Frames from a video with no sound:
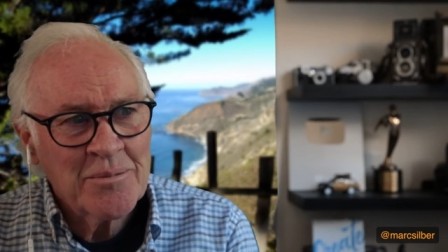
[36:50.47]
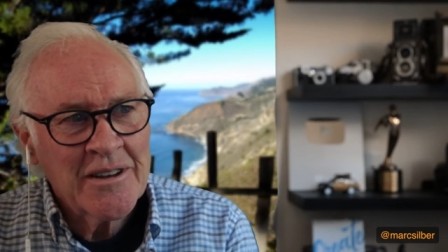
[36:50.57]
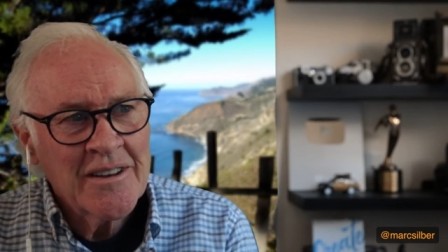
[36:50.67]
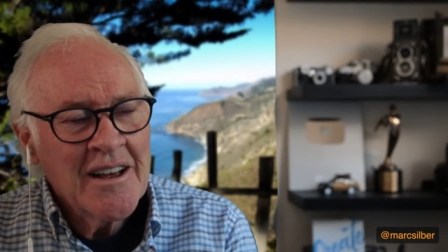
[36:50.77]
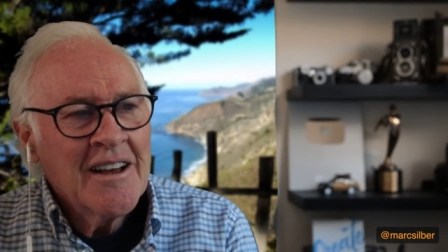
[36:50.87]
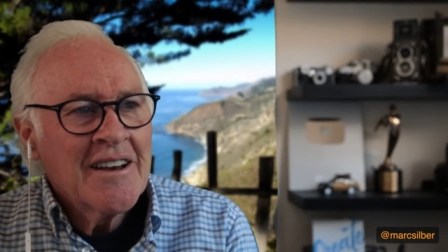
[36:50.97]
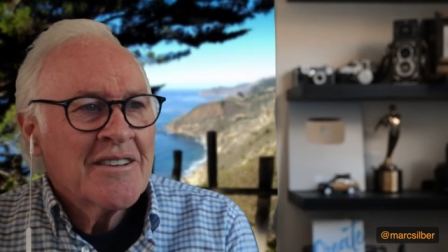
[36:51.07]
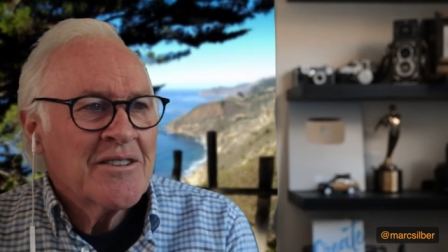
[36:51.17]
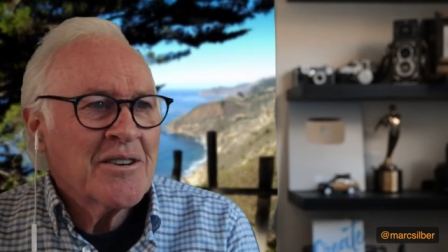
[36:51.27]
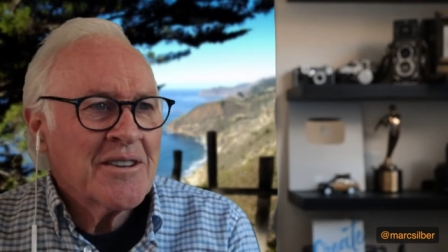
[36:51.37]
But
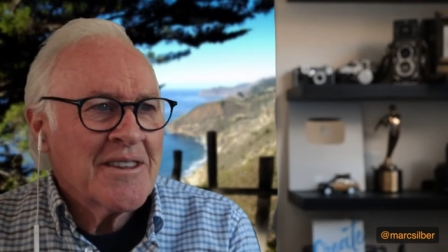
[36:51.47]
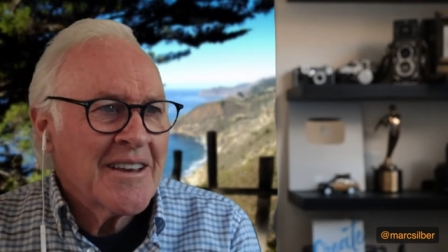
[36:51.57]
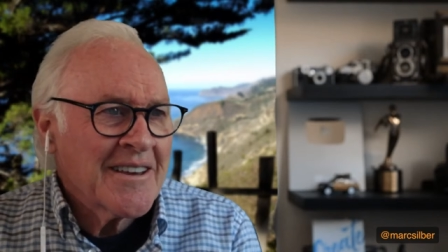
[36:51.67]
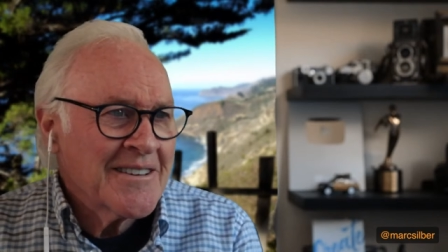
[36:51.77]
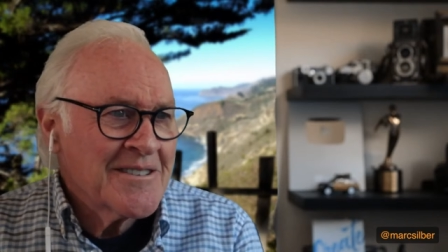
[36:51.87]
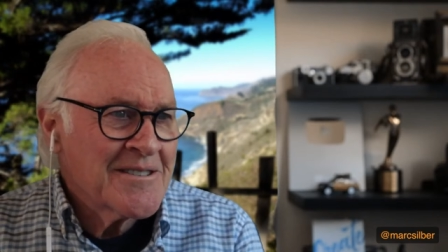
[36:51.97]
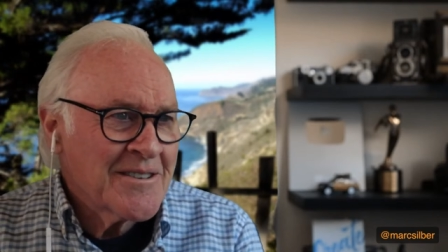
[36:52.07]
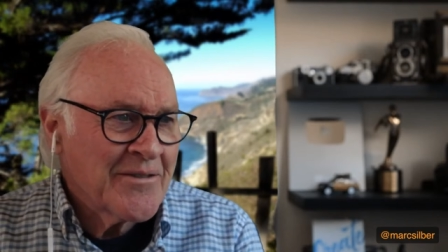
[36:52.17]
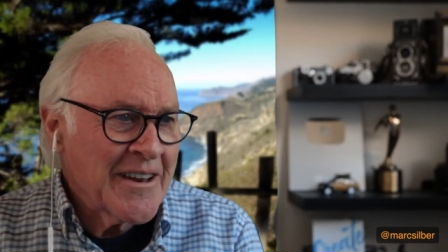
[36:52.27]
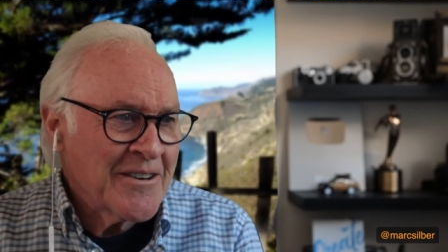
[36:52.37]
the good thing is,
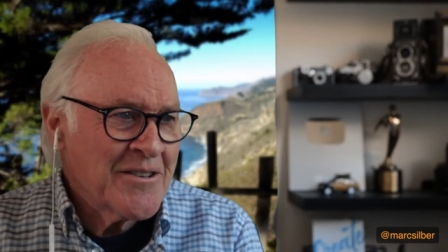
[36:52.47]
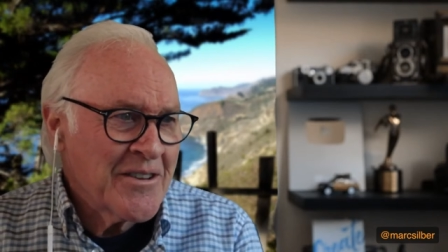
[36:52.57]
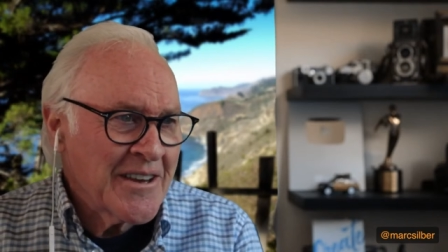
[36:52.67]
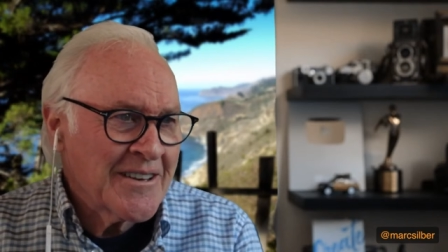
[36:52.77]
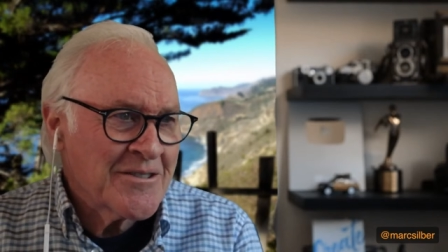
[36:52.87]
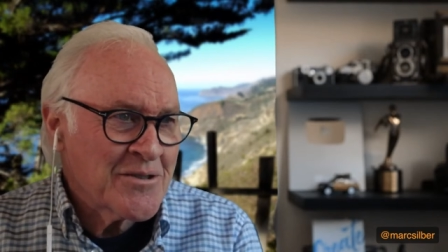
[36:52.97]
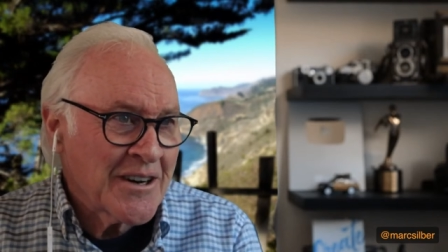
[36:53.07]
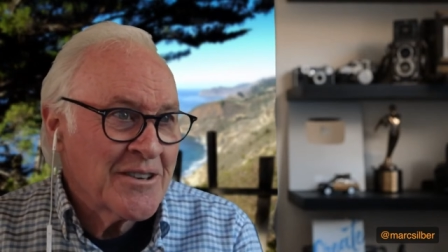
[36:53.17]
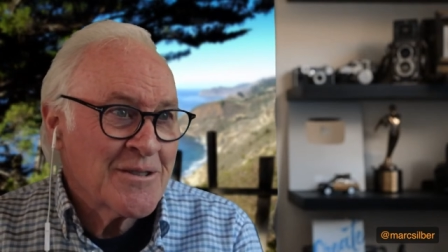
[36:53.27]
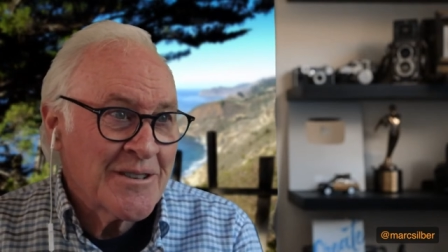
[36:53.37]
if I don't know the
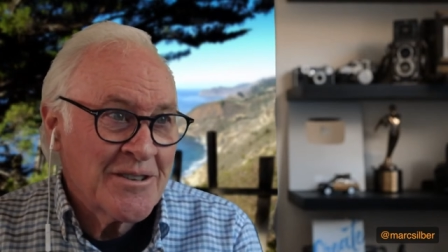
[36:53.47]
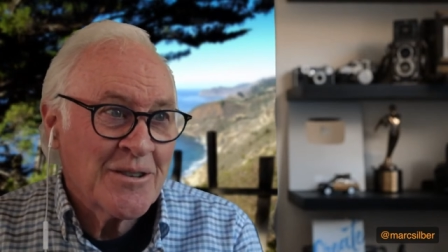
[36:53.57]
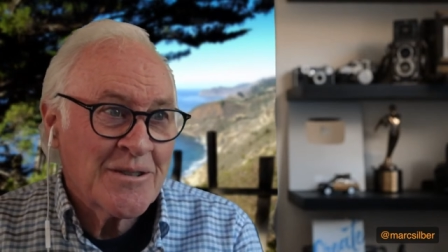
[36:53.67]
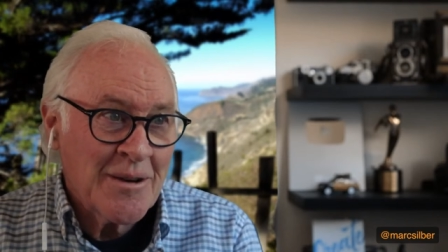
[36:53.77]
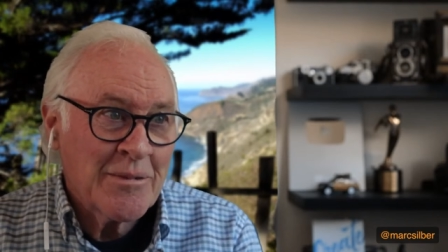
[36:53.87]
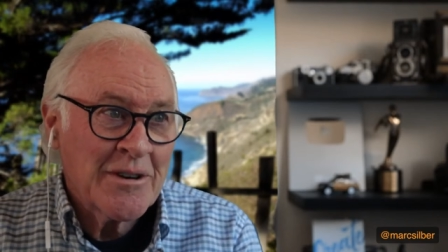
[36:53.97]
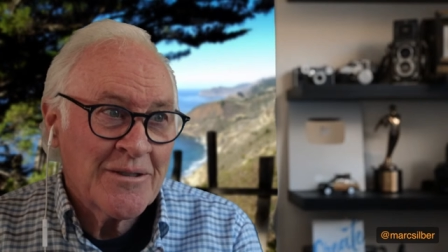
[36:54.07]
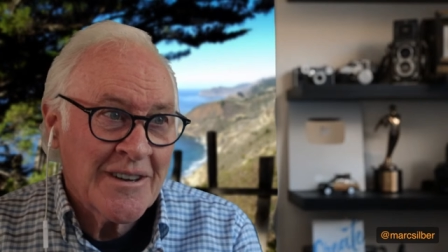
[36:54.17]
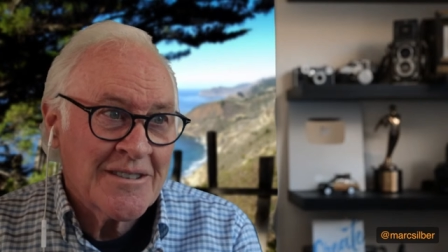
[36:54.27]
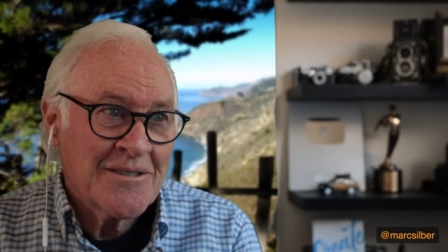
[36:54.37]
answer, I usually know somebody
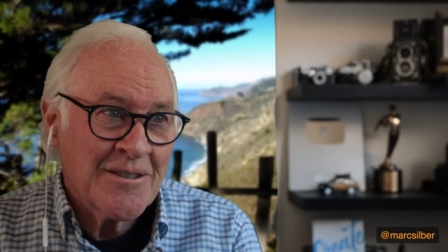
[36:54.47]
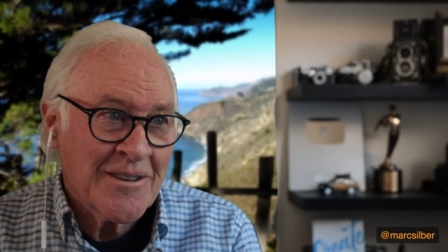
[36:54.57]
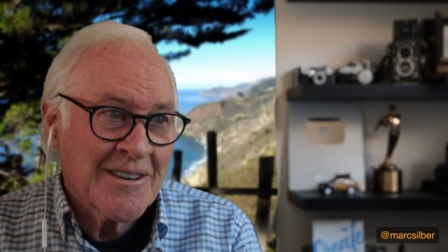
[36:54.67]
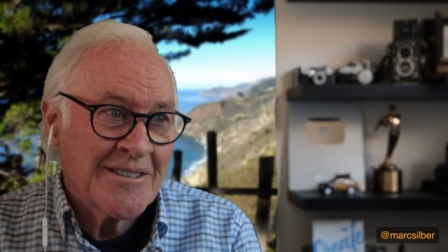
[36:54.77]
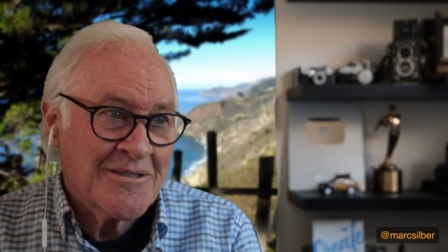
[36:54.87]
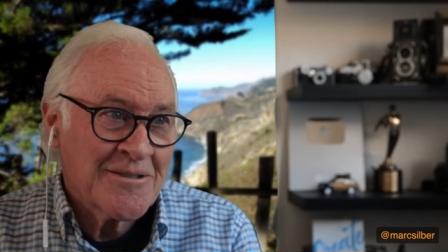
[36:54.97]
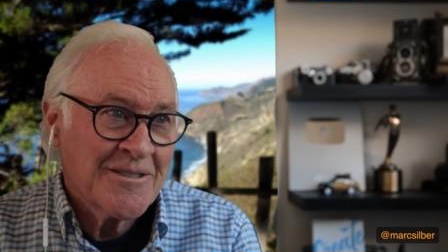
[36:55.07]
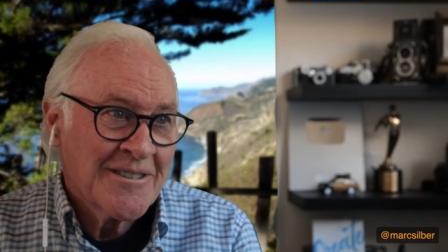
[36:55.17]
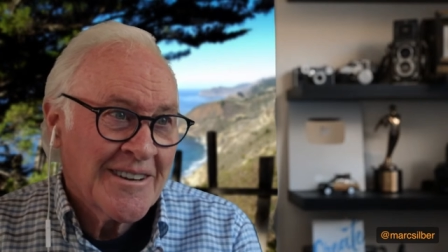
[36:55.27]
who does know the answer.